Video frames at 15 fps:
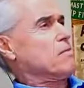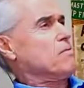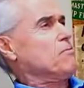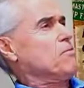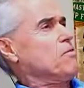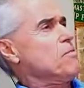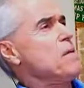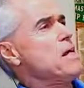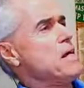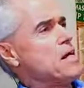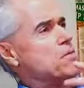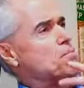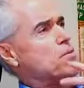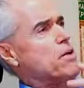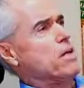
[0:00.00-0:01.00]
For me,
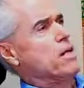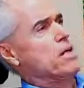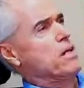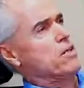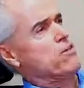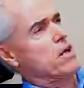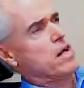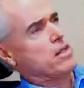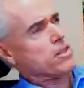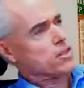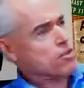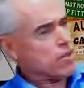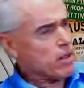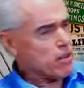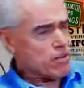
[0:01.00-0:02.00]
that's pretty cut and dried, this
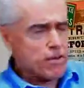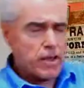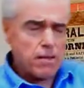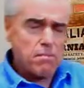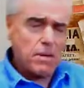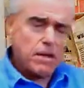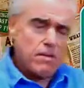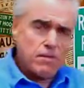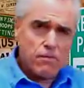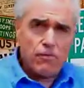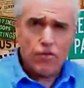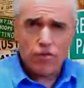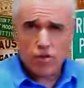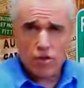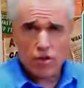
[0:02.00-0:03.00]
trailer thing. But
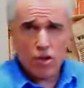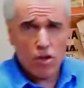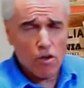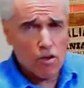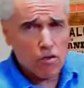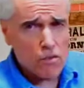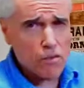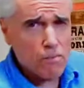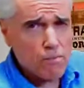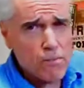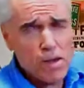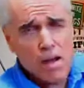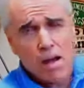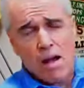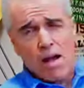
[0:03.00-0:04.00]
for stoves,
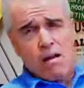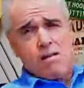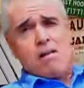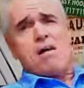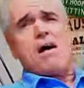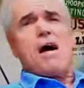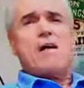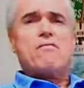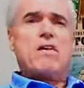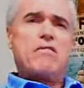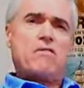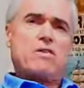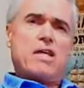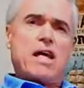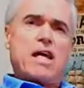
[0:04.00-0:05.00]
I've
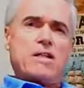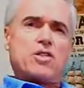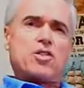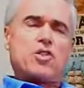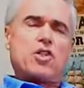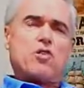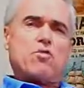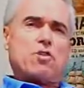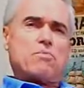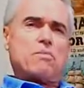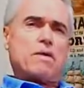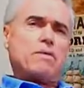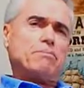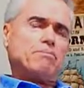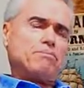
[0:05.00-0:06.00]
never taken a stove with
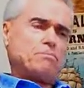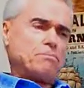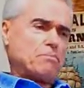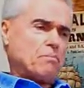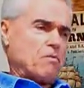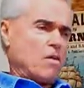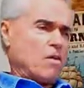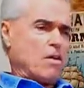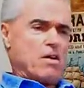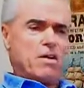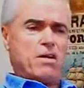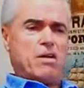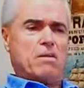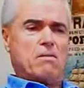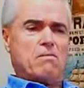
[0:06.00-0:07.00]
me
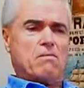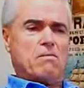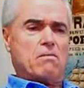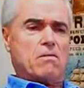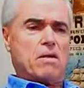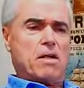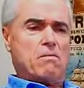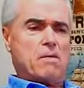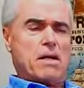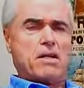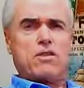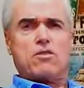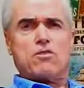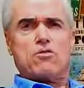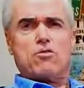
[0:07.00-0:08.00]
on any of my
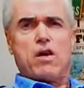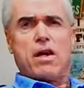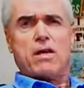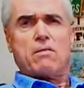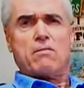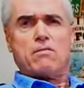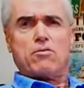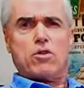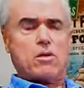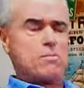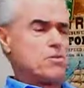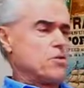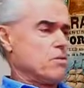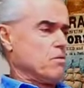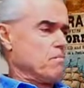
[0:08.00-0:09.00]
trike
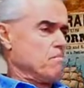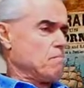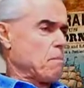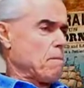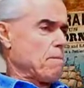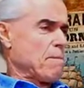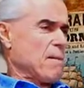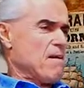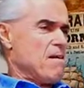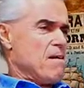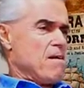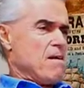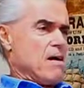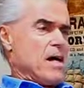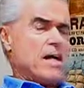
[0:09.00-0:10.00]
trips.
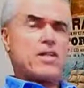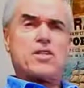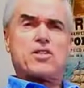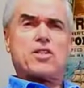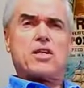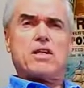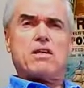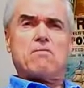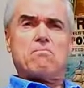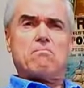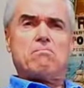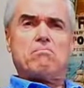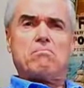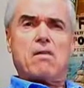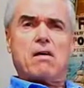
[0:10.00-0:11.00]
I
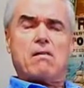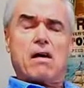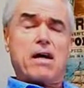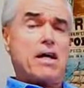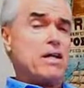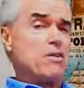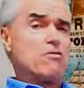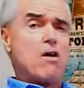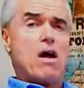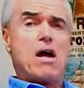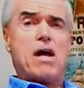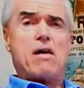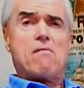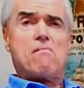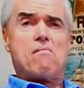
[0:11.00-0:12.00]
eat
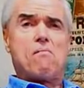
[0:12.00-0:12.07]
dry.